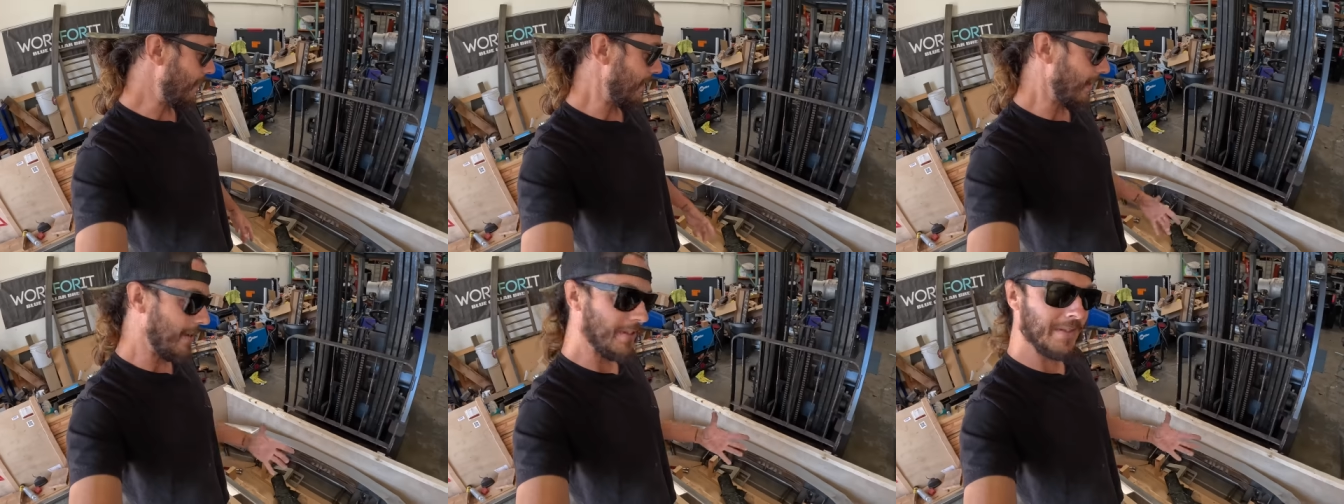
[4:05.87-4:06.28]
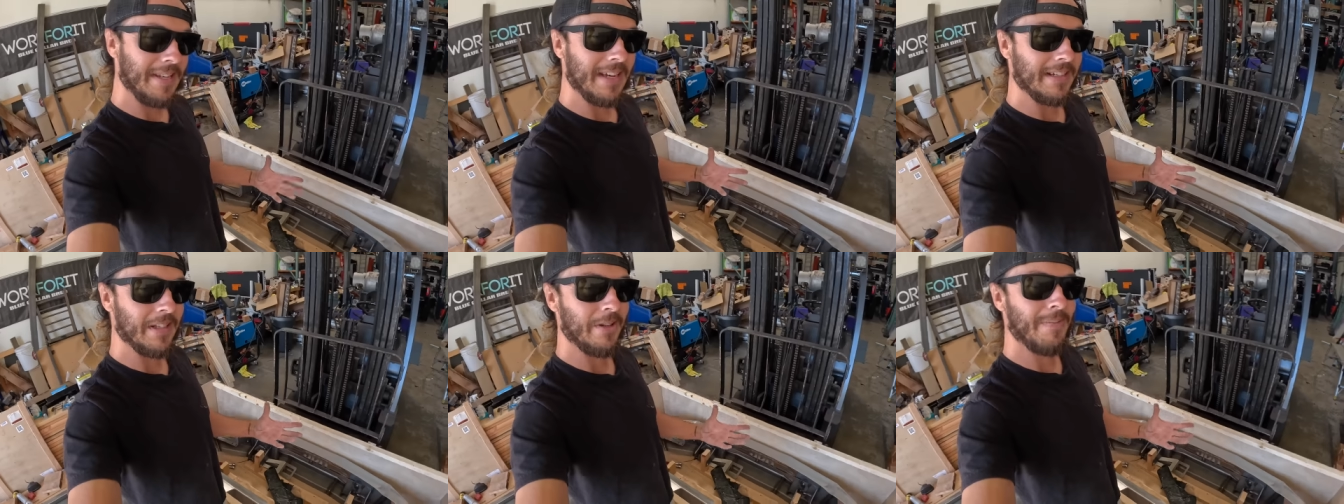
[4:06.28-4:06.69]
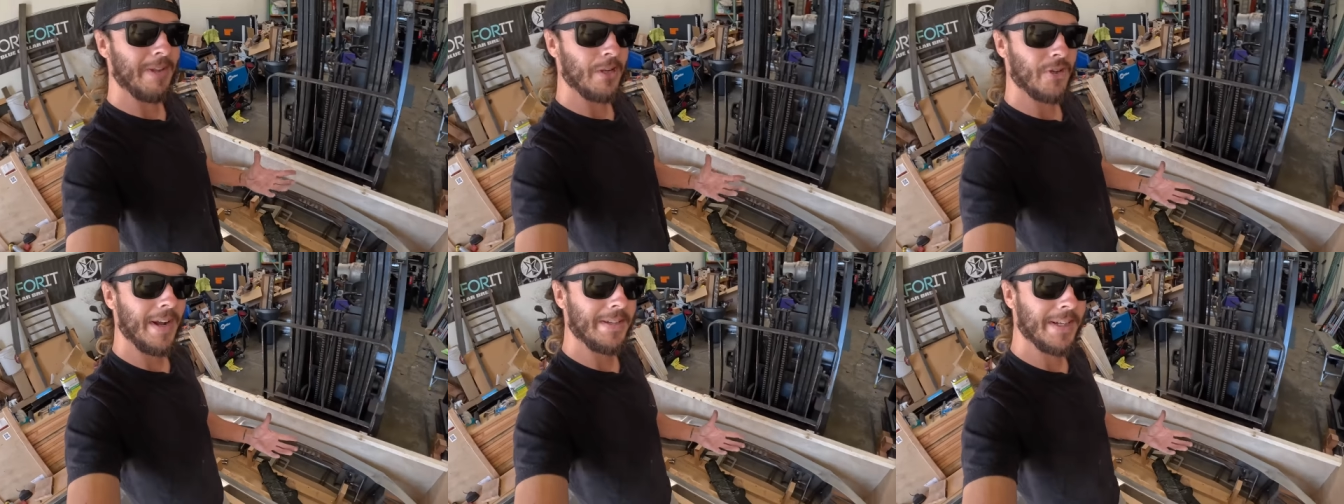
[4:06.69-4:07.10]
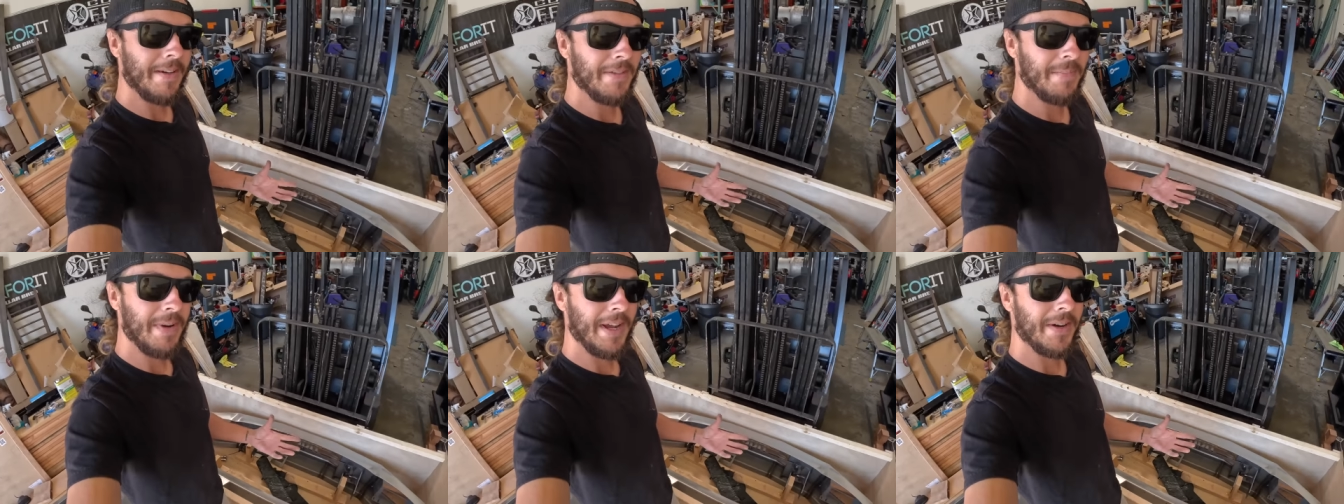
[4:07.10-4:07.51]
But it also takes a little bit of stress
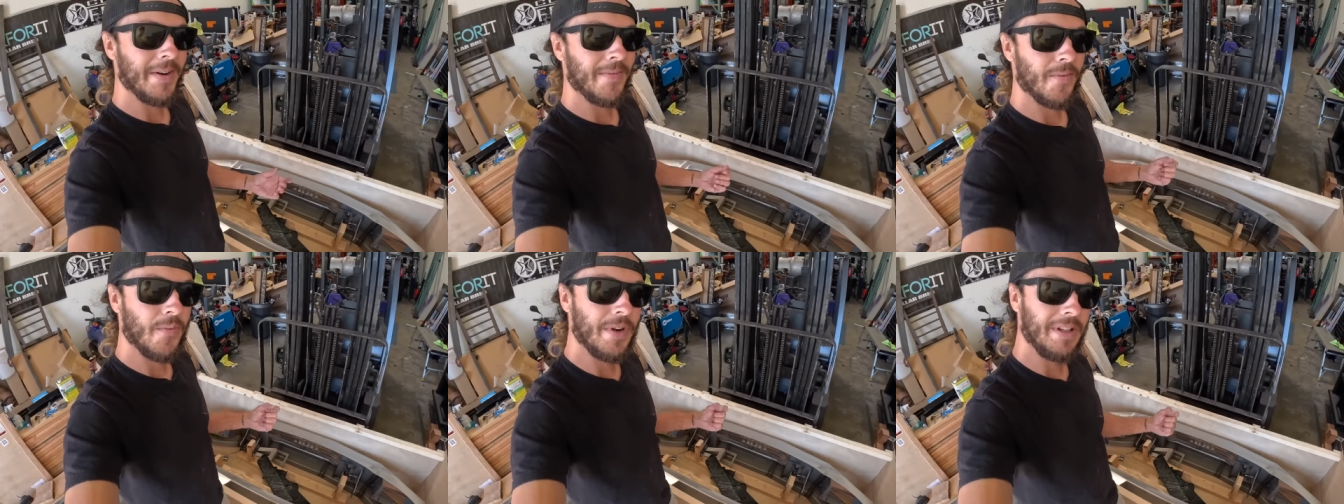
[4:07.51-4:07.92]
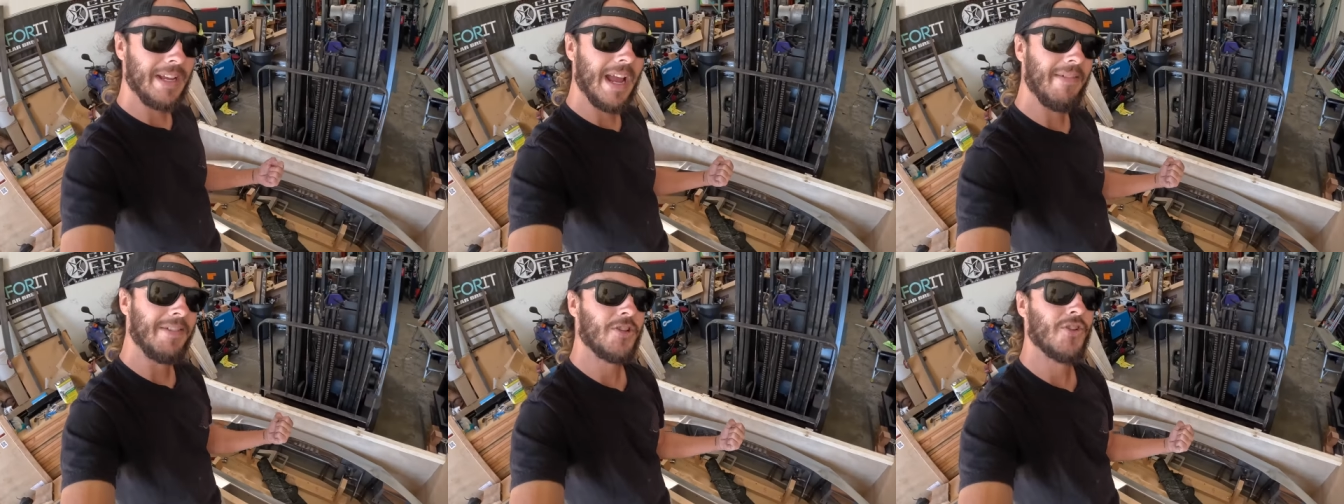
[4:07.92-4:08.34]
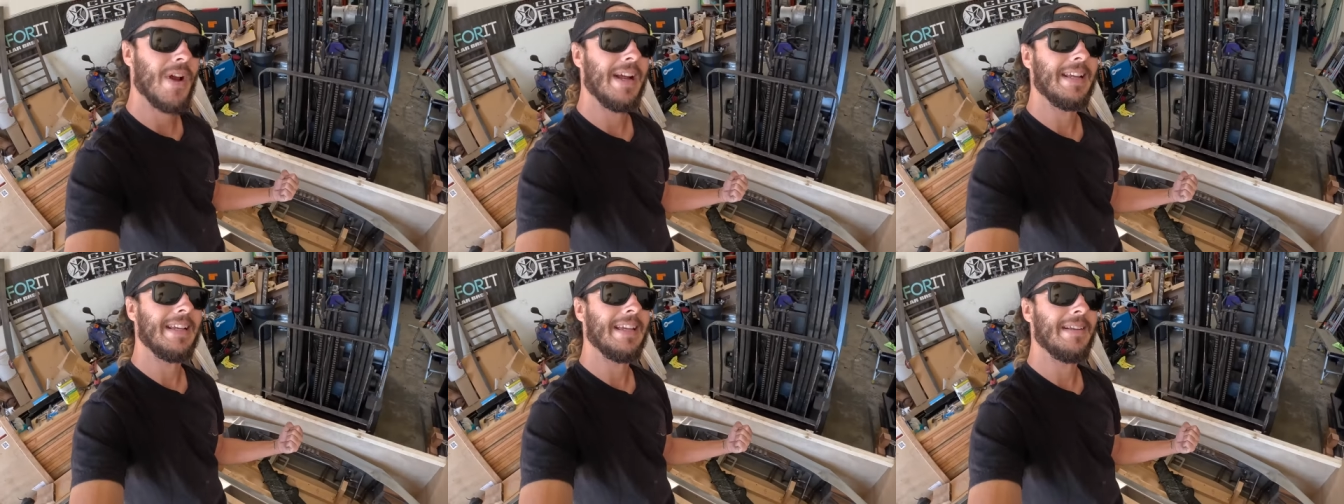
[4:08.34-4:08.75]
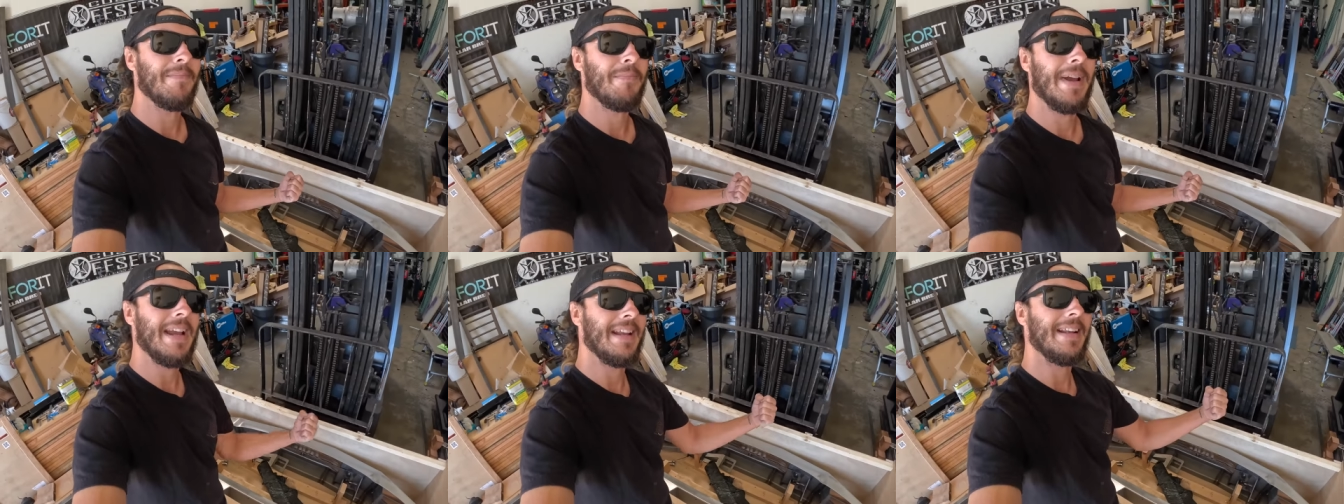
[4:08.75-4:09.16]
off the painter really having to try to
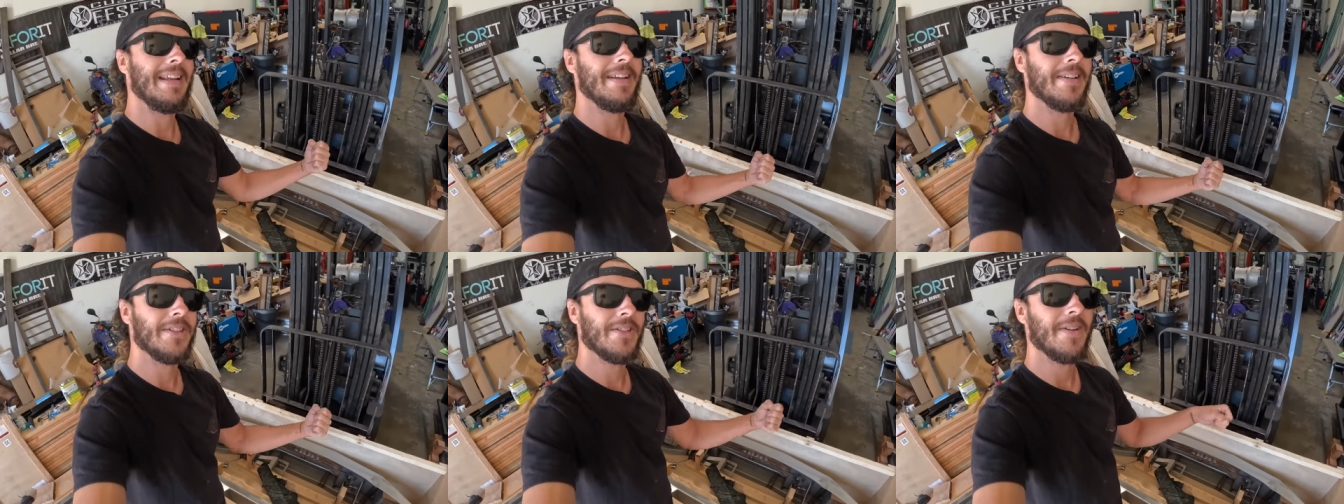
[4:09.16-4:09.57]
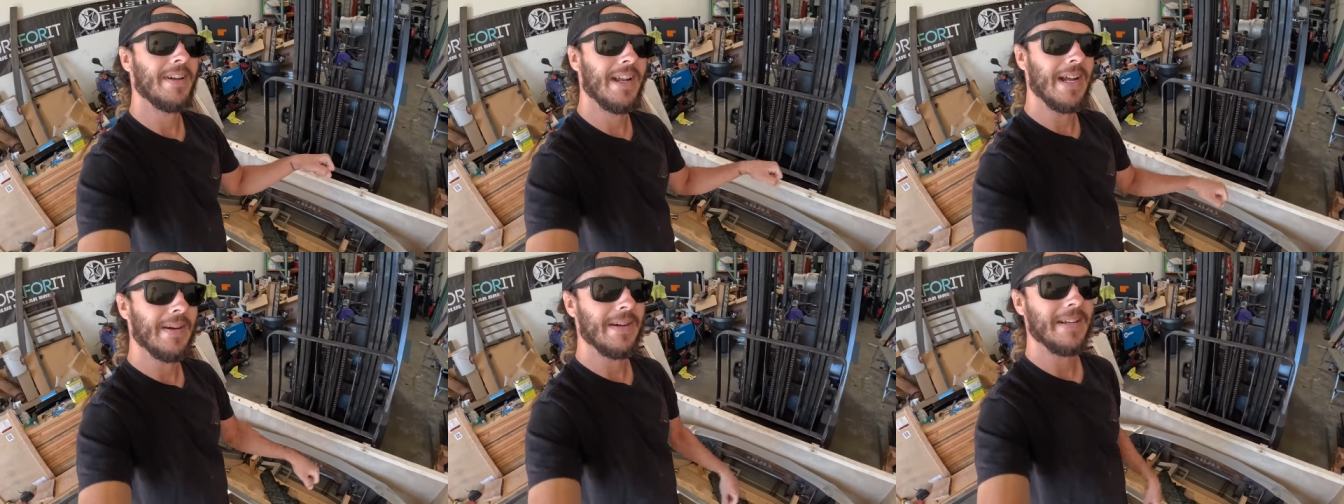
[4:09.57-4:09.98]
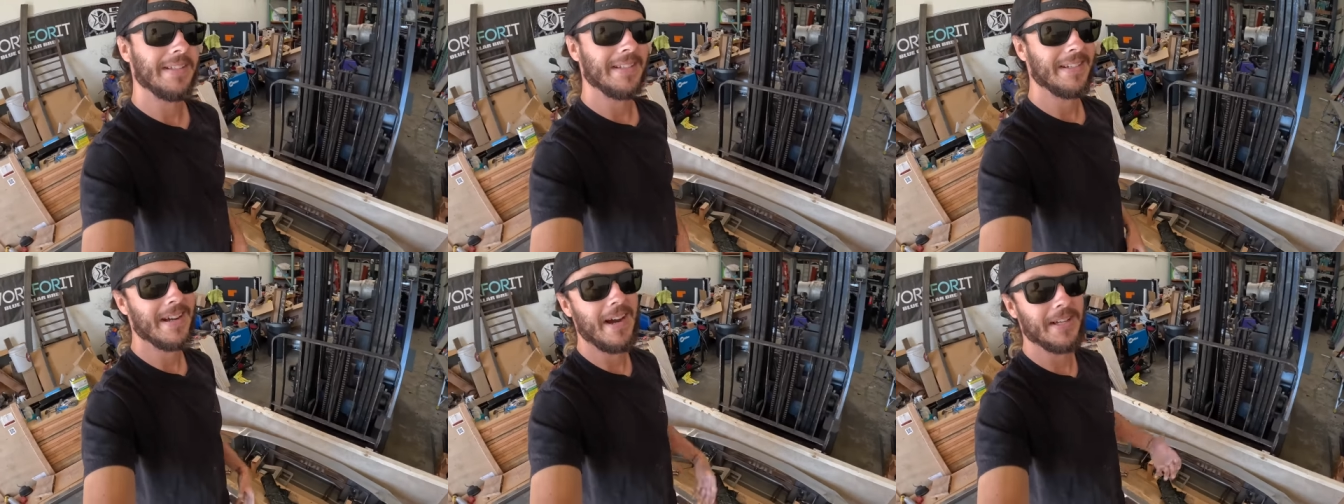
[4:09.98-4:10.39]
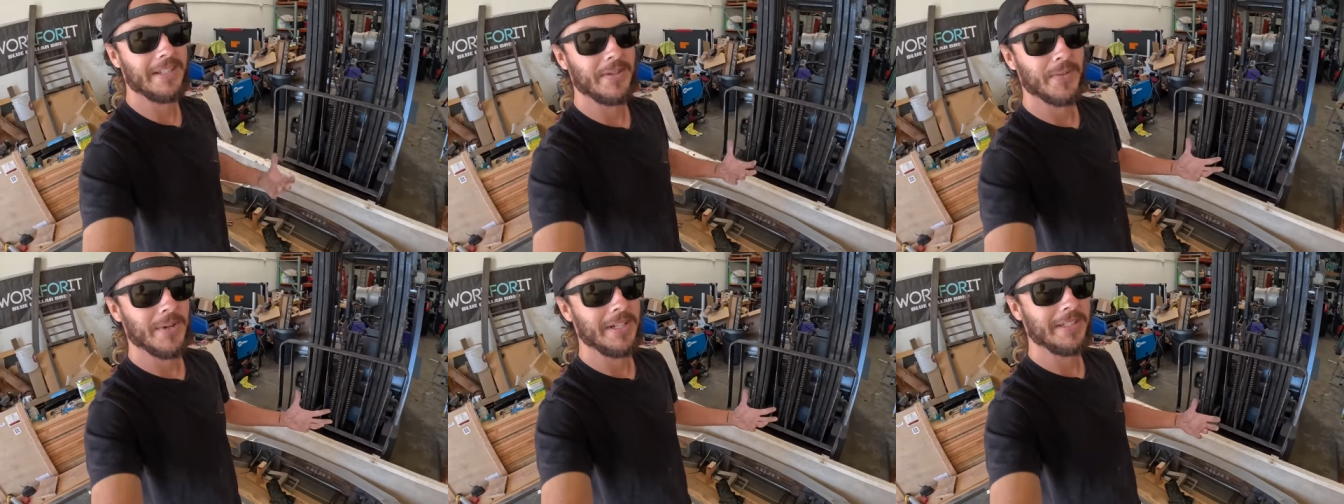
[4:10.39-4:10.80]
get paint into certain areas and
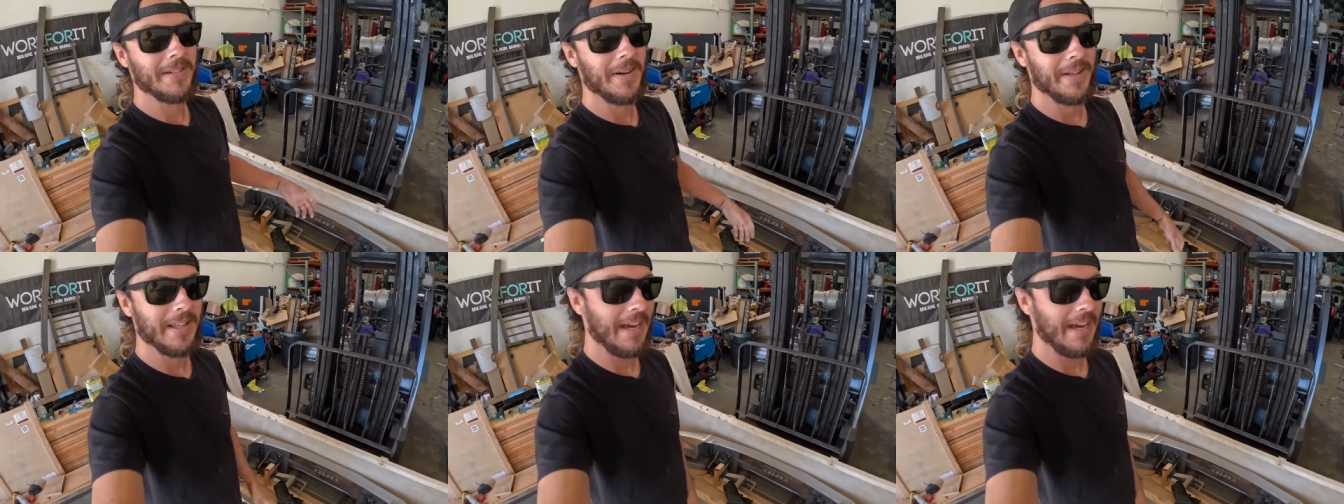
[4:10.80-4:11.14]
causing runs and all